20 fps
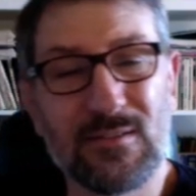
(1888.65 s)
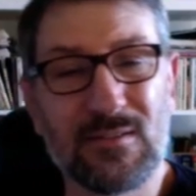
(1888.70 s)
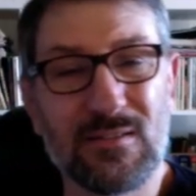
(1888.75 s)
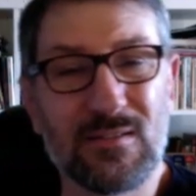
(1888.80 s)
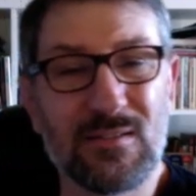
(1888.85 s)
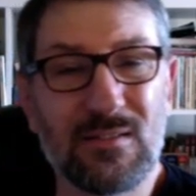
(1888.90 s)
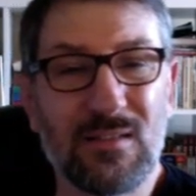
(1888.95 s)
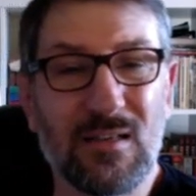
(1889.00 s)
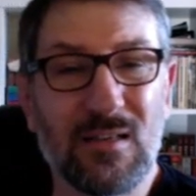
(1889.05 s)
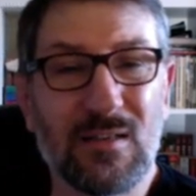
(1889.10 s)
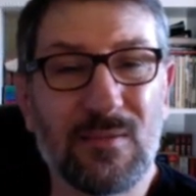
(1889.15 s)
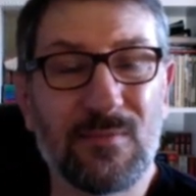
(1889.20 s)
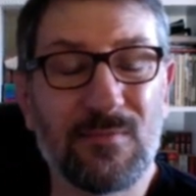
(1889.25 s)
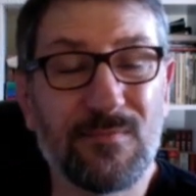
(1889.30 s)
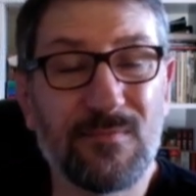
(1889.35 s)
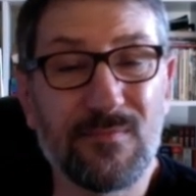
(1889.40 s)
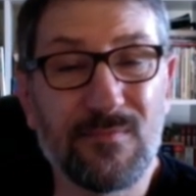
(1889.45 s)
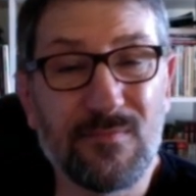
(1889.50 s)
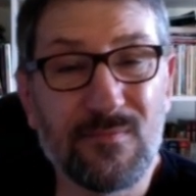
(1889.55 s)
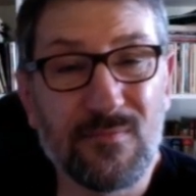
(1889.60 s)
Yeah.
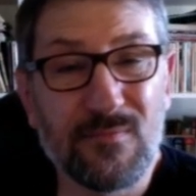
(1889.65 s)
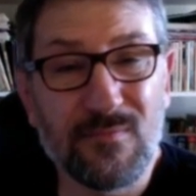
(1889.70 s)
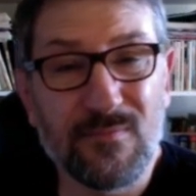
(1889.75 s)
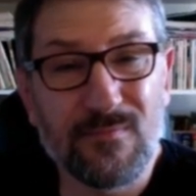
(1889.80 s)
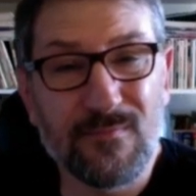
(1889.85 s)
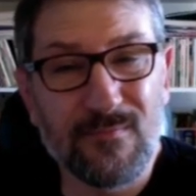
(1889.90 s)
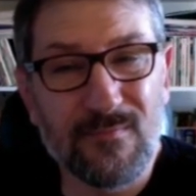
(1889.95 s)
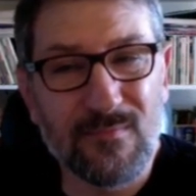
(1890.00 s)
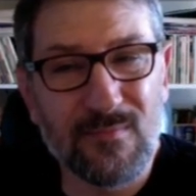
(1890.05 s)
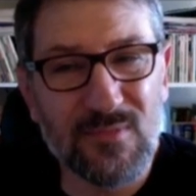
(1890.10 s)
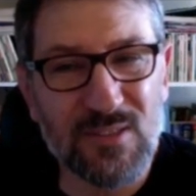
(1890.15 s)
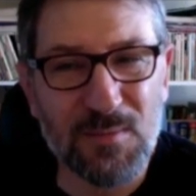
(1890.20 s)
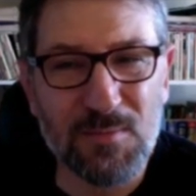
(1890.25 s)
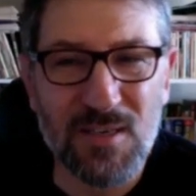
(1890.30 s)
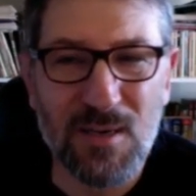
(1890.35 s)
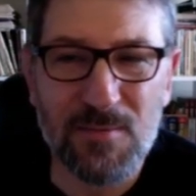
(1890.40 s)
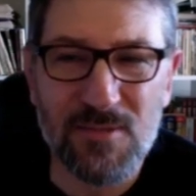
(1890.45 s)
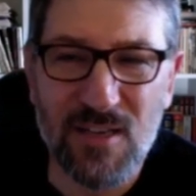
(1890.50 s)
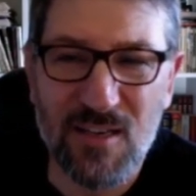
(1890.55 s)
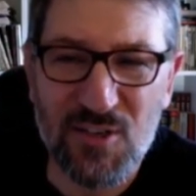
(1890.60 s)

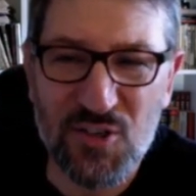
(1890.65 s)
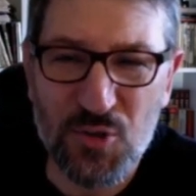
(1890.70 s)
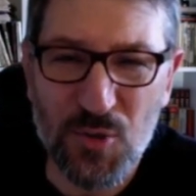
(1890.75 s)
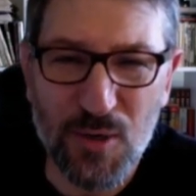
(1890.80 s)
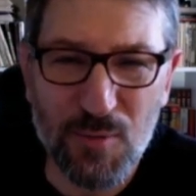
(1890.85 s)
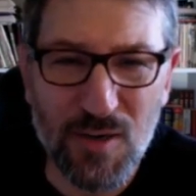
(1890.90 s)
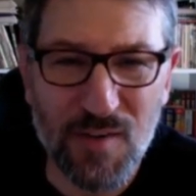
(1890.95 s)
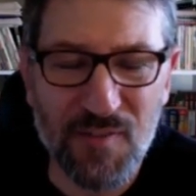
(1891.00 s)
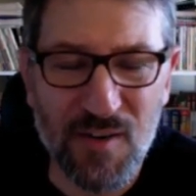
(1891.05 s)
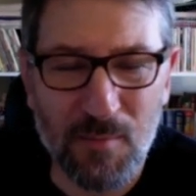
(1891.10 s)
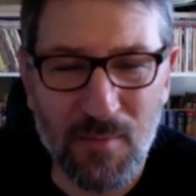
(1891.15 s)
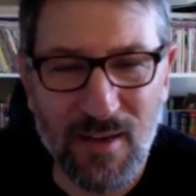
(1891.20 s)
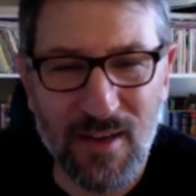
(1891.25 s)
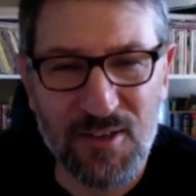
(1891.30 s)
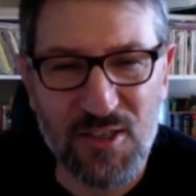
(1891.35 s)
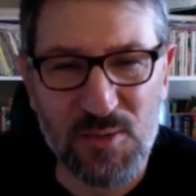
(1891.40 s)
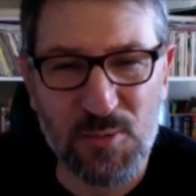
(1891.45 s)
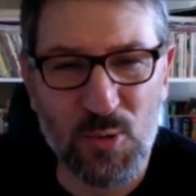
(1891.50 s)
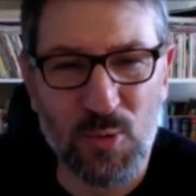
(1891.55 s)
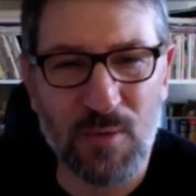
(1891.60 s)
Sometimes I enjoy reffing
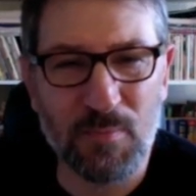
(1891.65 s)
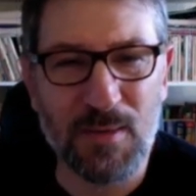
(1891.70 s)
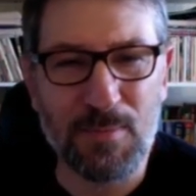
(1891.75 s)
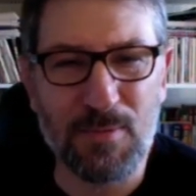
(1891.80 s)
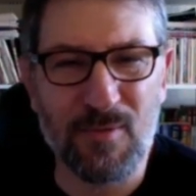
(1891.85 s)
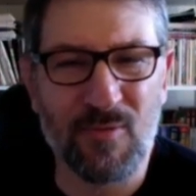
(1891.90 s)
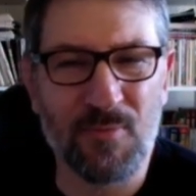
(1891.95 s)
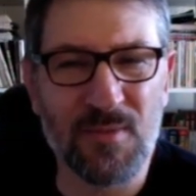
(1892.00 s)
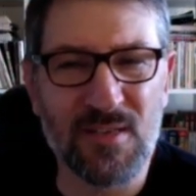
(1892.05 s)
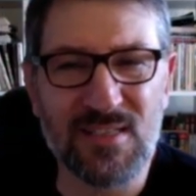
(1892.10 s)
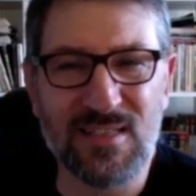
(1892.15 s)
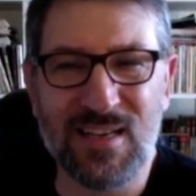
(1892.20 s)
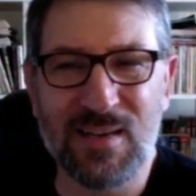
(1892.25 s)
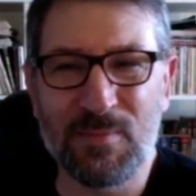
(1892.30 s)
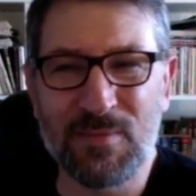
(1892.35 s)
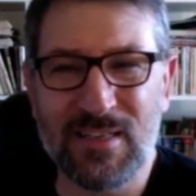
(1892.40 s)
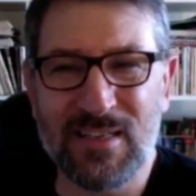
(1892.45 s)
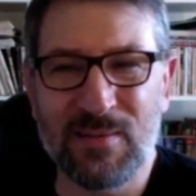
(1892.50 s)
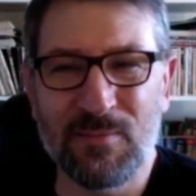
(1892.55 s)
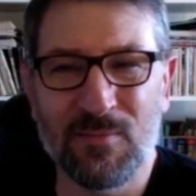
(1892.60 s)
matches between people from the same
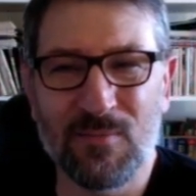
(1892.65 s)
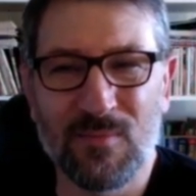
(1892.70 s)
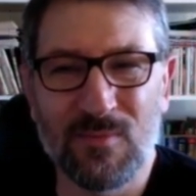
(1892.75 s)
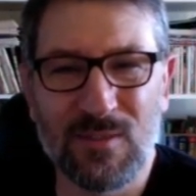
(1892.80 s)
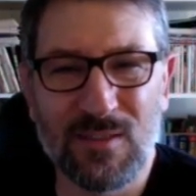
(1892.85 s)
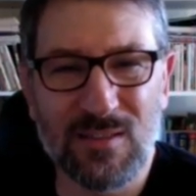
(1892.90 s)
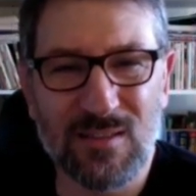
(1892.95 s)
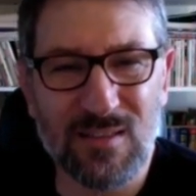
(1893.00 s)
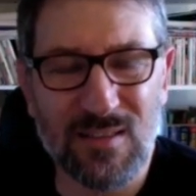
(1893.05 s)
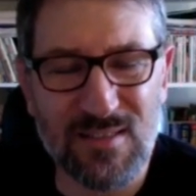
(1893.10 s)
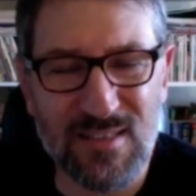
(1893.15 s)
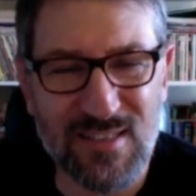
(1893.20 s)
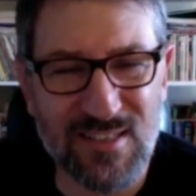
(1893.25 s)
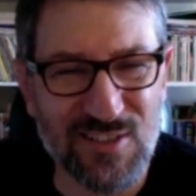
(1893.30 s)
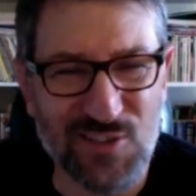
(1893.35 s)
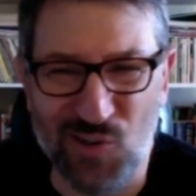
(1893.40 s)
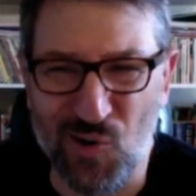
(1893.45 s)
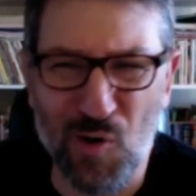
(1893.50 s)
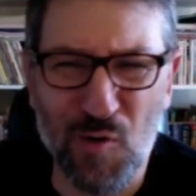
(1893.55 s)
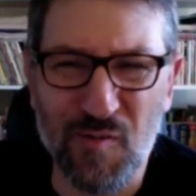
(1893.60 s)
team because it's
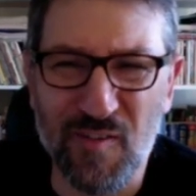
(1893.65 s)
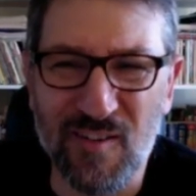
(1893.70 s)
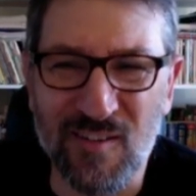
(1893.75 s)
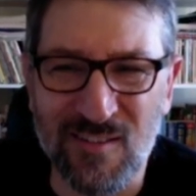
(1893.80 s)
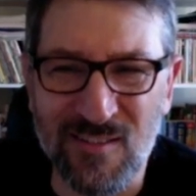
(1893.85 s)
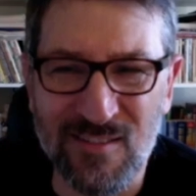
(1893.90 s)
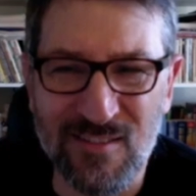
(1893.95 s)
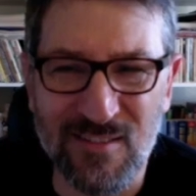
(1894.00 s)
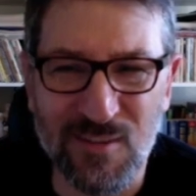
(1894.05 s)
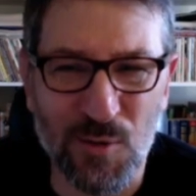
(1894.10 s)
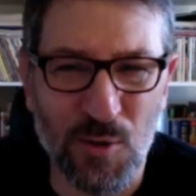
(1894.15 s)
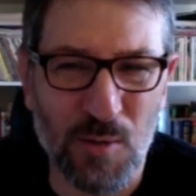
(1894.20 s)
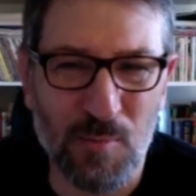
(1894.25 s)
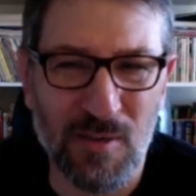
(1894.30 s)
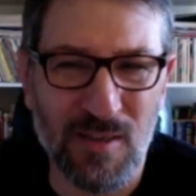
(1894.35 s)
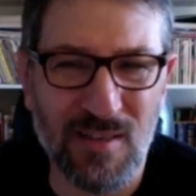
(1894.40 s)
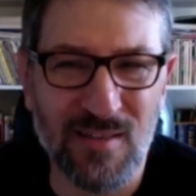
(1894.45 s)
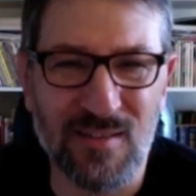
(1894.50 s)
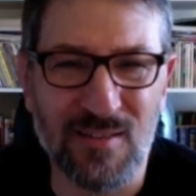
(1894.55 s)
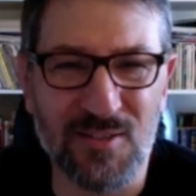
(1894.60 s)
jovial. You know what I
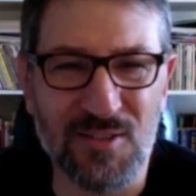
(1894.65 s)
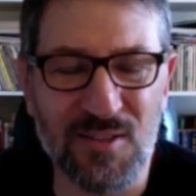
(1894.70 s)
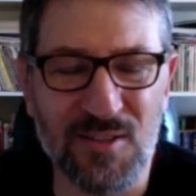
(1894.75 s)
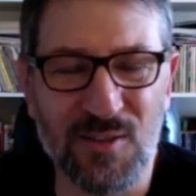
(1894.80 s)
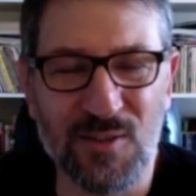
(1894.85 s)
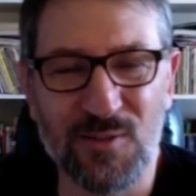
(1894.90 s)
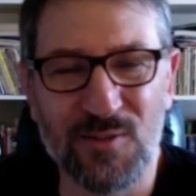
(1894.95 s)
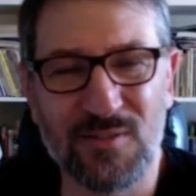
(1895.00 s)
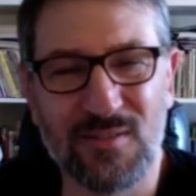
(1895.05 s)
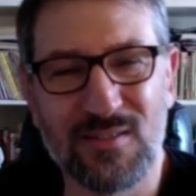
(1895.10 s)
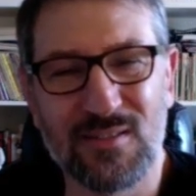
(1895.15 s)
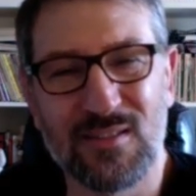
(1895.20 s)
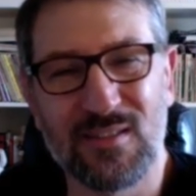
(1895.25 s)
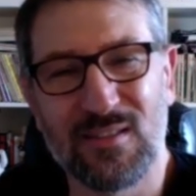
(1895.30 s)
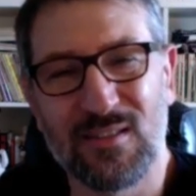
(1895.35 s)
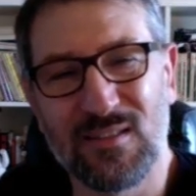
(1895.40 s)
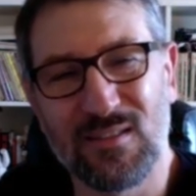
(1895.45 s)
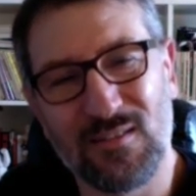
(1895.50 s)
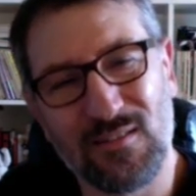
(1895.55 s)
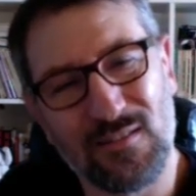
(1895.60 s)
mean? There's no
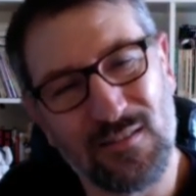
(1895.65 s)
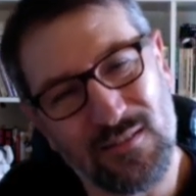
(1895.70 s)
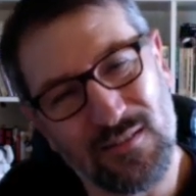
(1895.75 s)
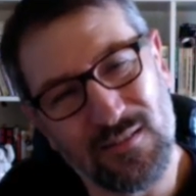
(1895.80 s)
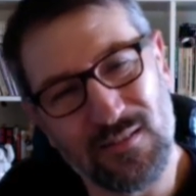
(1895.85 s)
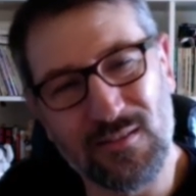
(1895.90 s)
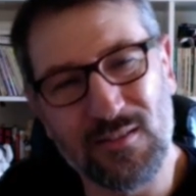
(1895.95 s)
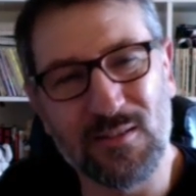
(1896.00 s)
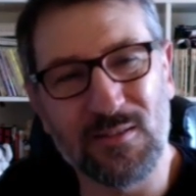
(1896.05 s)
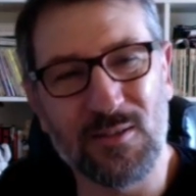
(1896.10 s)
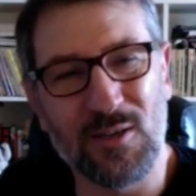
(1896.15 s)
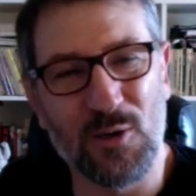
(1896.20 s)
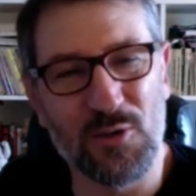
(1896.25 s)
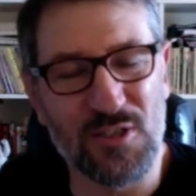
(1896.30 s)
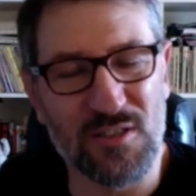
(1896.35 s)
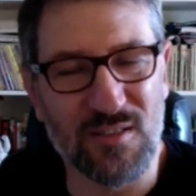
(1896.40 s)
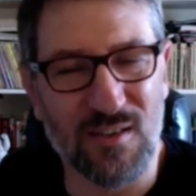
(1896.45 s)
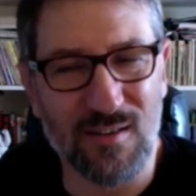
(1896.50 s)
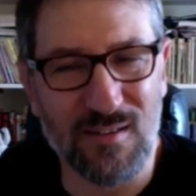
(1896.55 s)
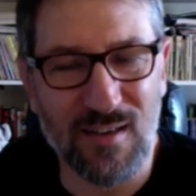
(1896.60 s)

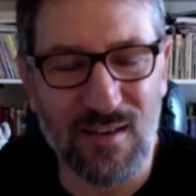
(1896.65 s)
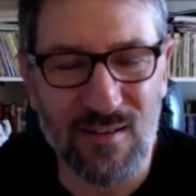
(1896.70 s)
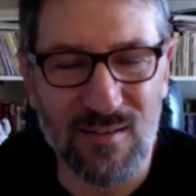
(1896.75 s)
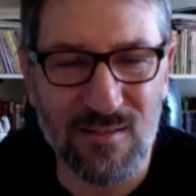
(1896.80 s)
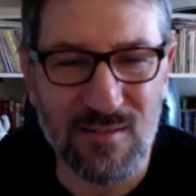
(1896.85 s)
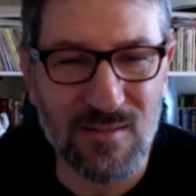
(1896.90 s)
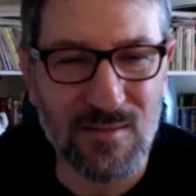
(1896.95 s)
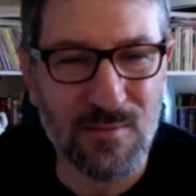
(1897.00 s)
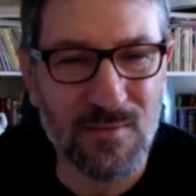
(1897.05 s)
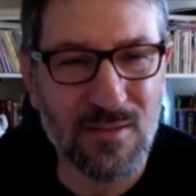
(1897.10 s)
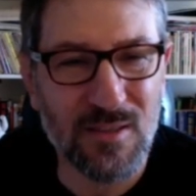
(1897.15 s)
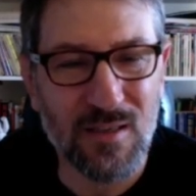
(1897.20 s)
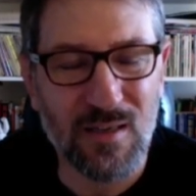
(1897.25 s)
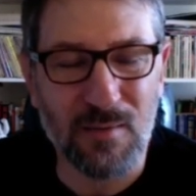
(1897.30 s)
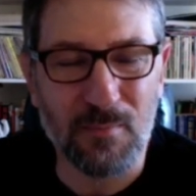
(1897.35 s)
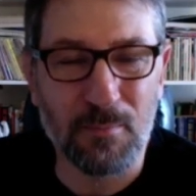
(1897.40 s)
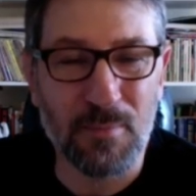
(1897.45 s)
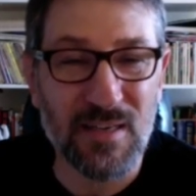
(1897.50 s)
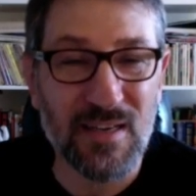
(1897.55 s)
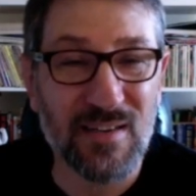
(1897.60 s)
coaches aren't getting
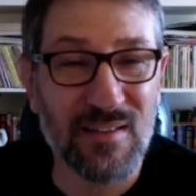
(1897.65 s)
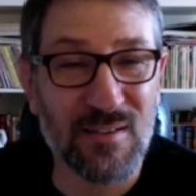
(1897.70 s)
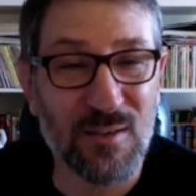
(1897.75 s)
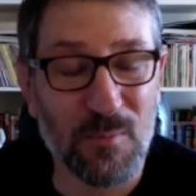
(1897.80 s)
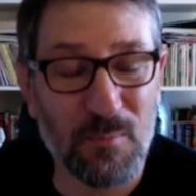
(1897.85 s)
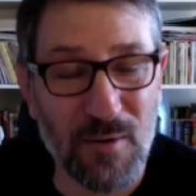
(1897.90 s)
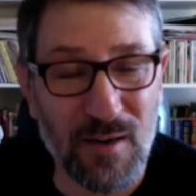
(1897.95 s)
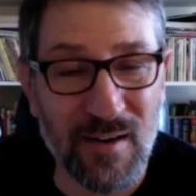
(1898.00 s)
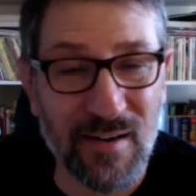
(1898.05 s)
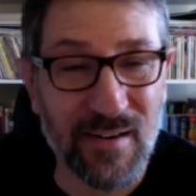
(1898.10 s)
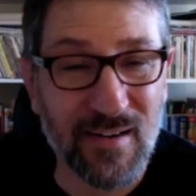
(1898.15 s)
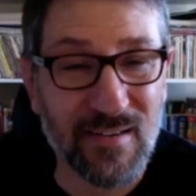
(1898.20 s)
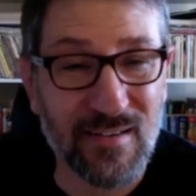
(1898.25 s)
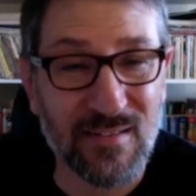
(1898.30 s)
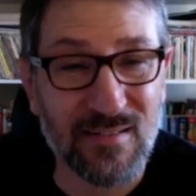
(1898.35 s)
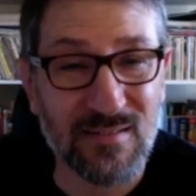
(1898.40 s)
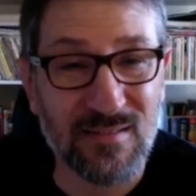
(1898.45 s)
a bee in their bonnet.